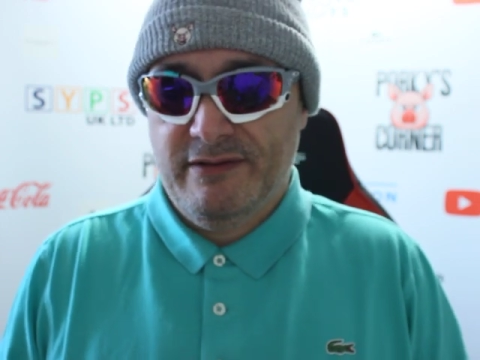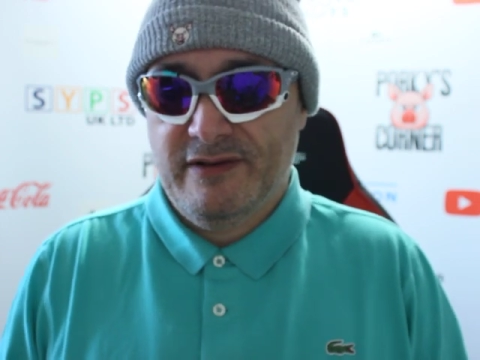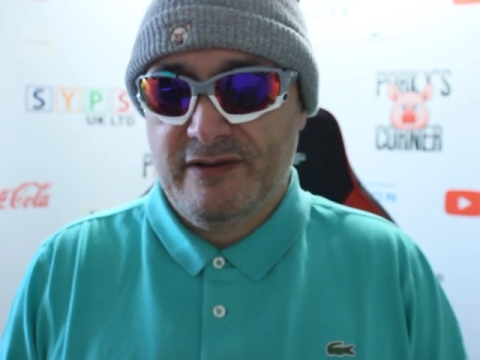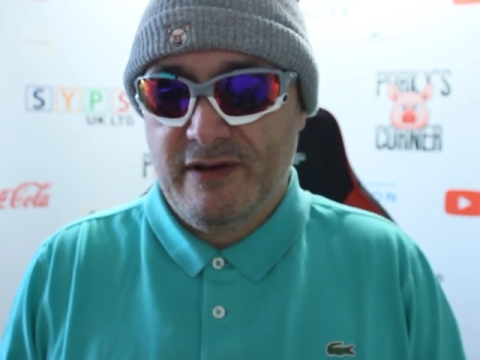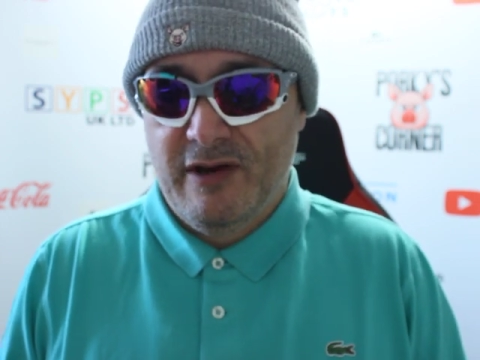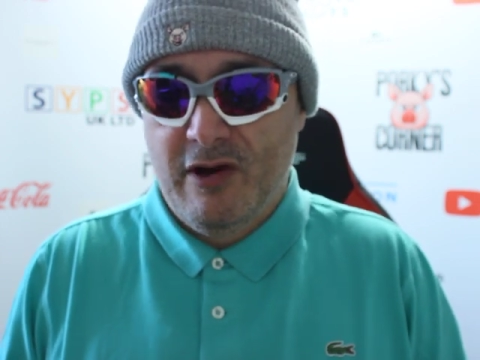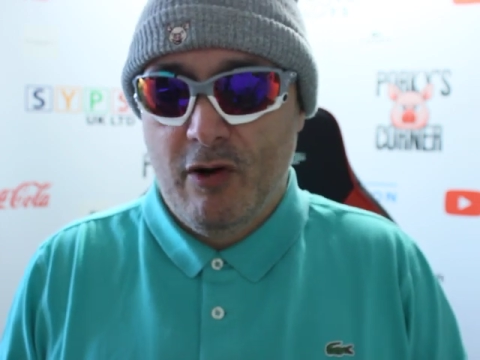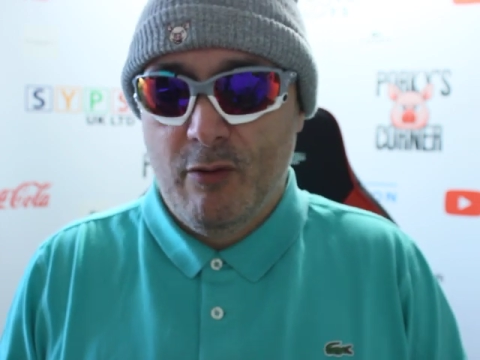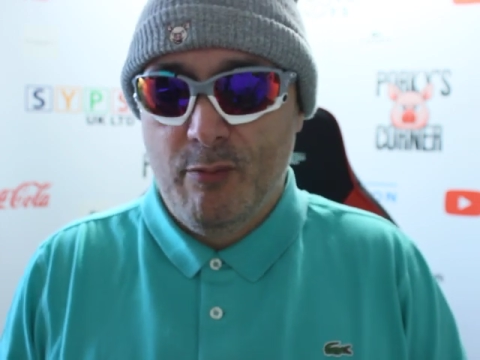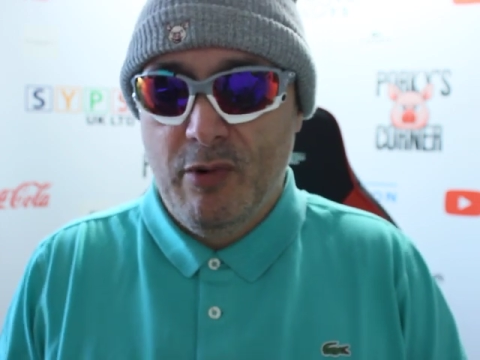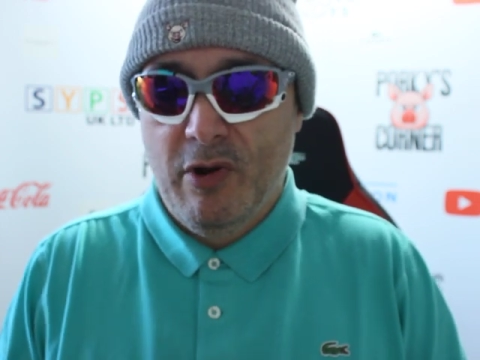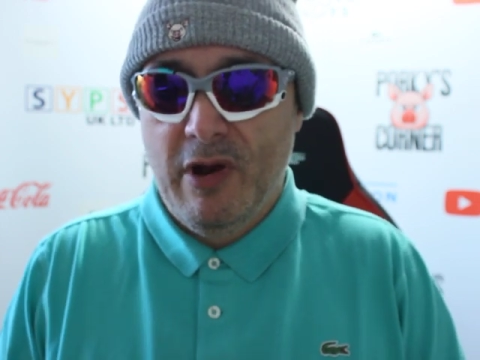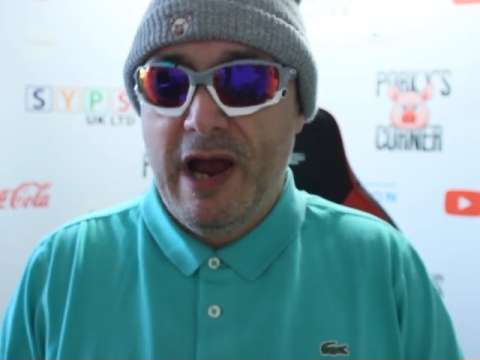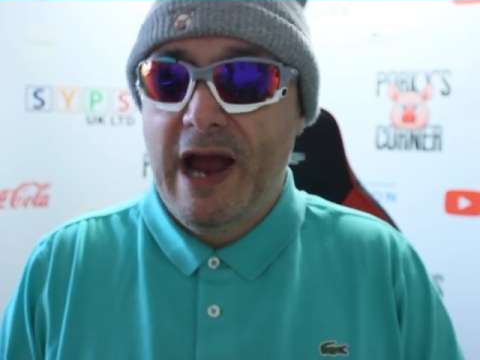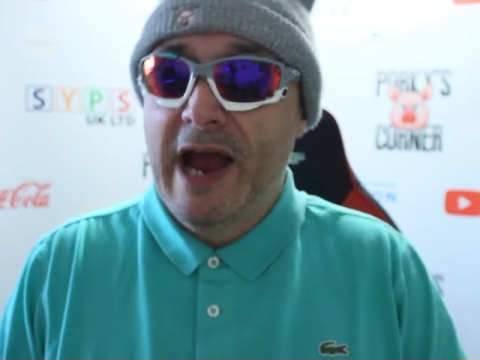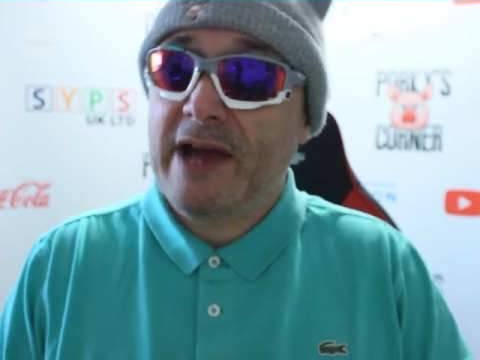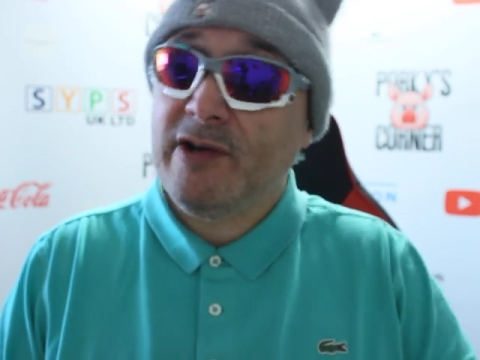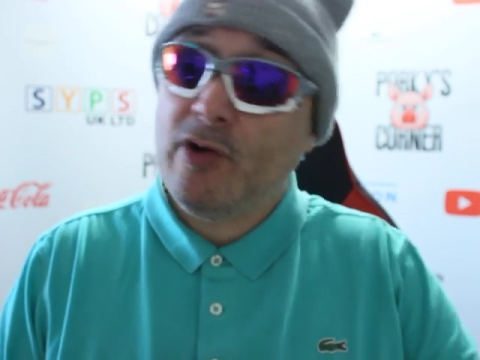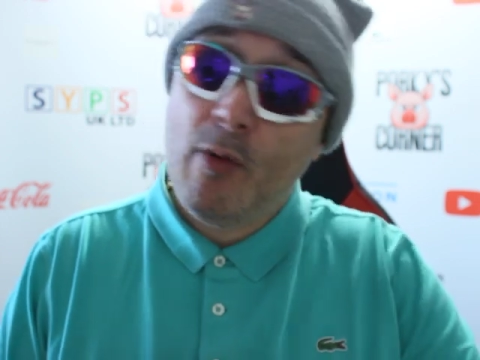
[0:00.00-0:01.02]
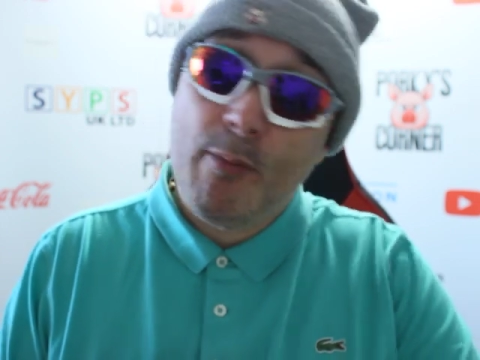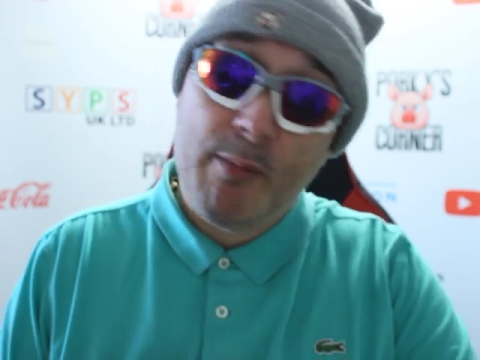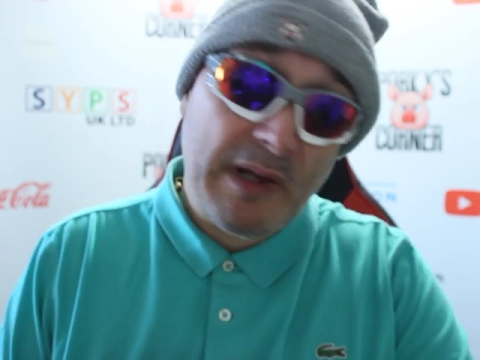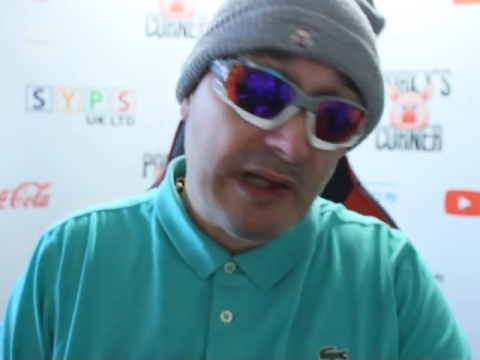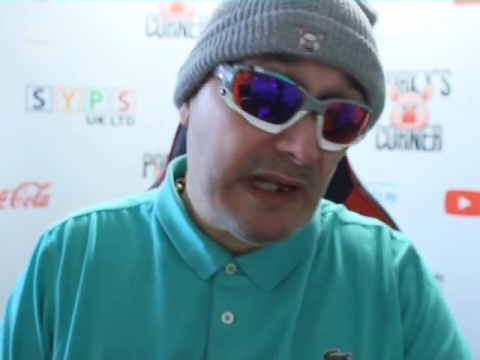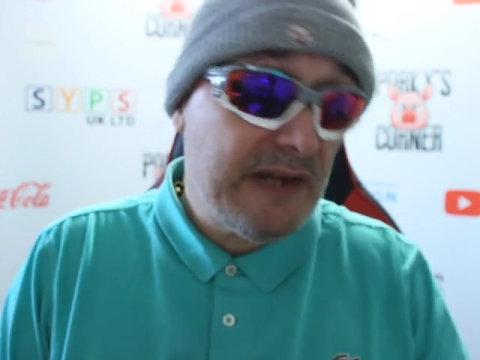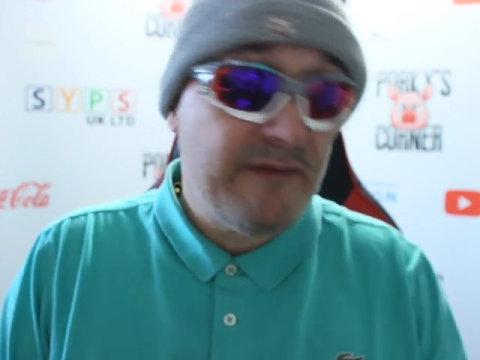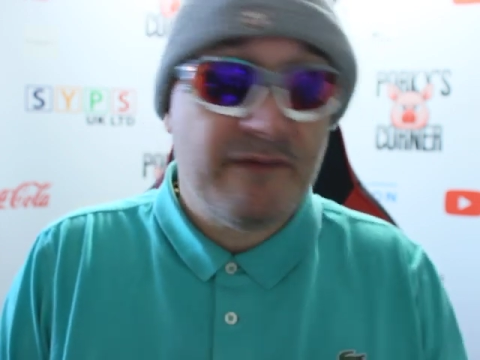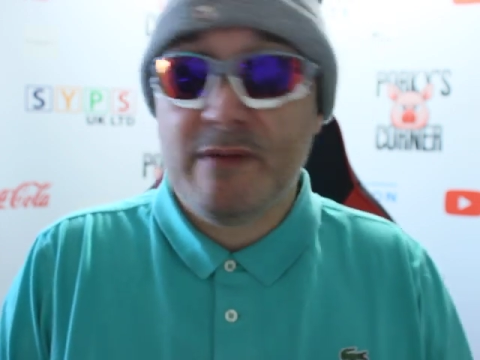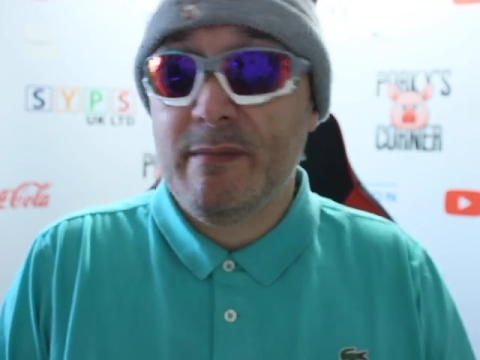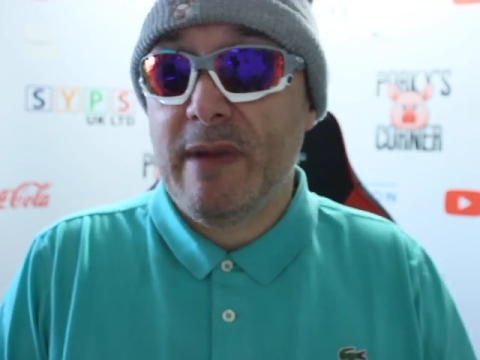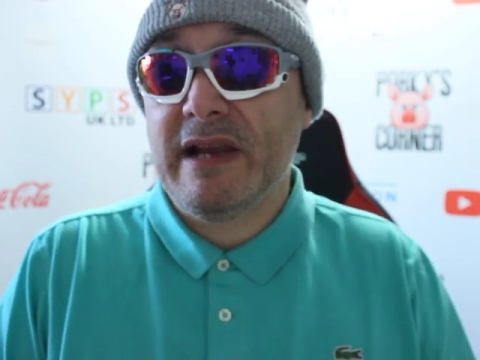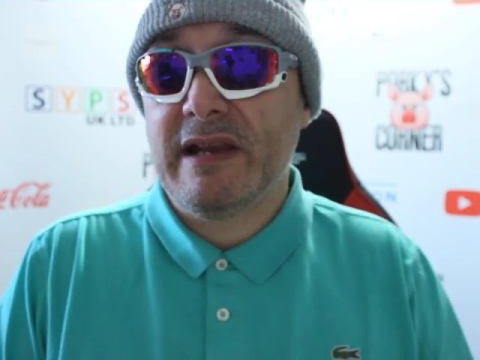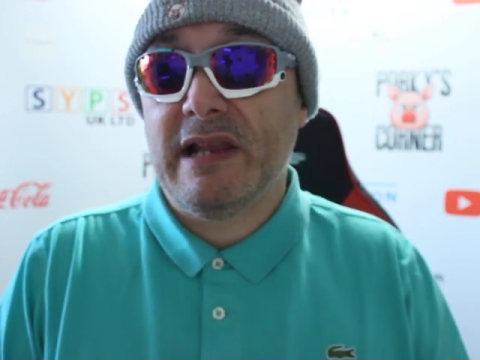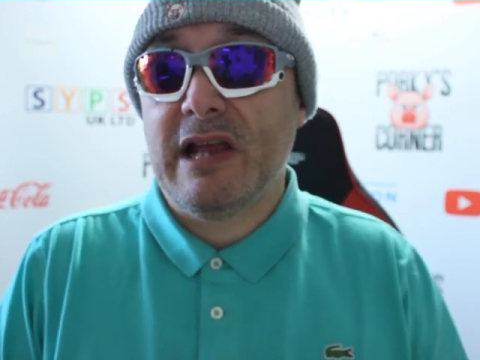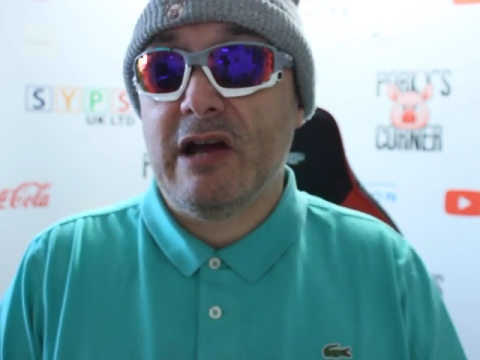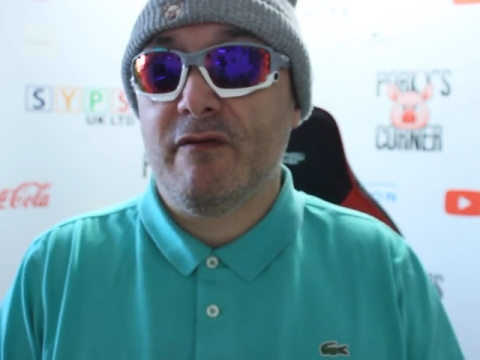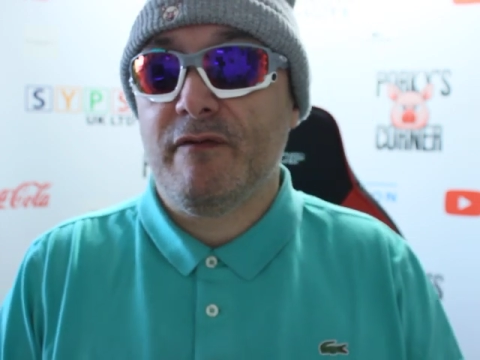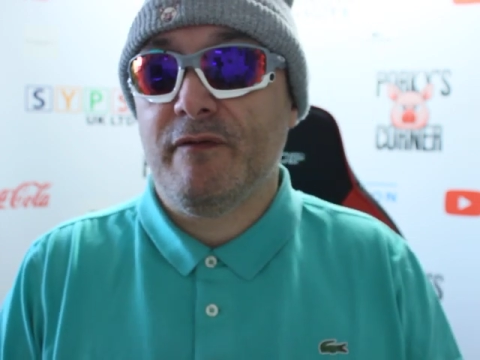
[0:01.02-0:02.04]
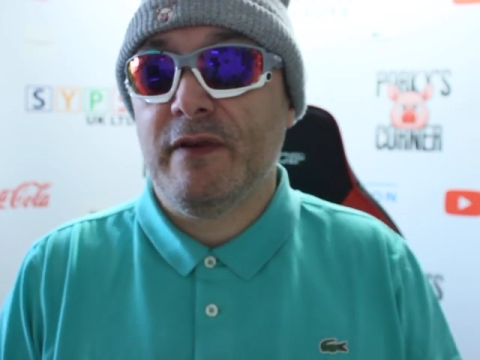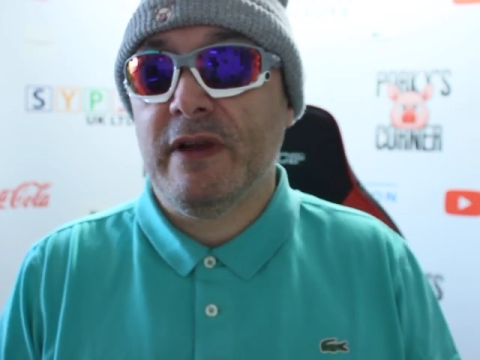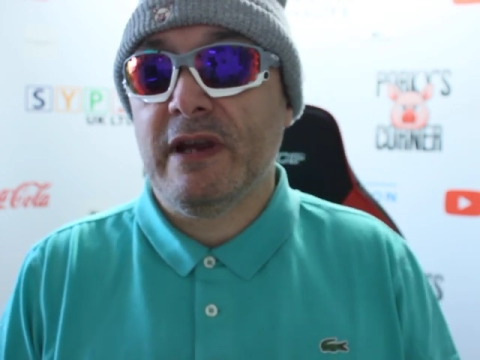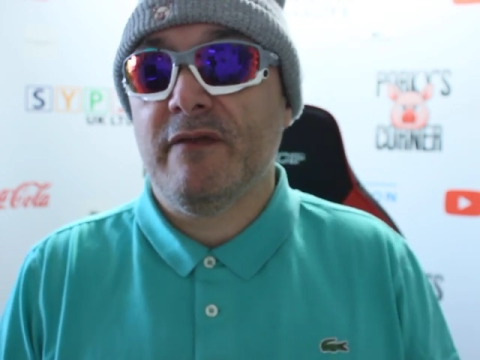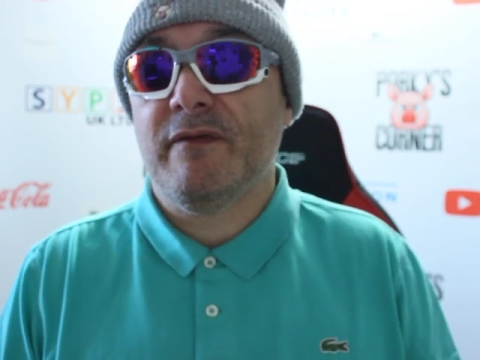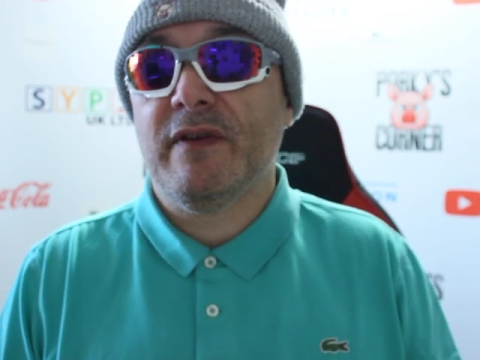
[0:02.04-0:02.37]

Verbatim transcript: So, but I don't believe the mental health thing.